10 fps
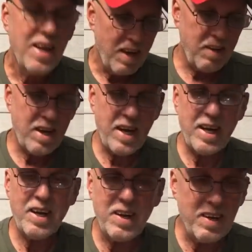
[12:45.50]
Okay,
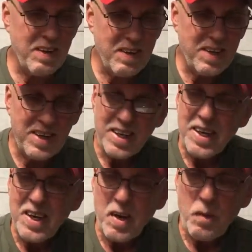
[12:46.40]

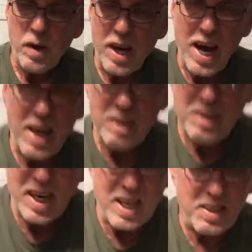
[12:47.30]
we got our
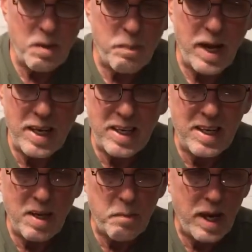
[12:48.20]
chassis painted.
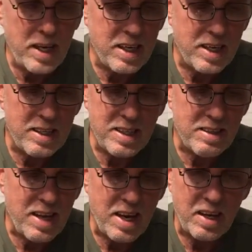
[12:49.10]
I painted it,
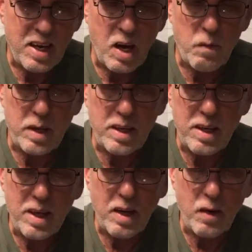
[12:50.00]
decided to go with
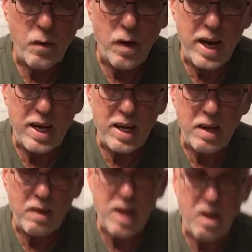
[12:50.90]
gray,
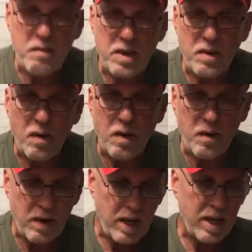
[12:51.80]
kind of a dark
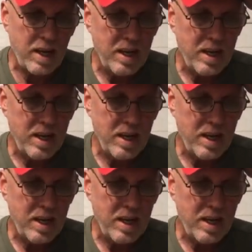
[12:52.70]
gray.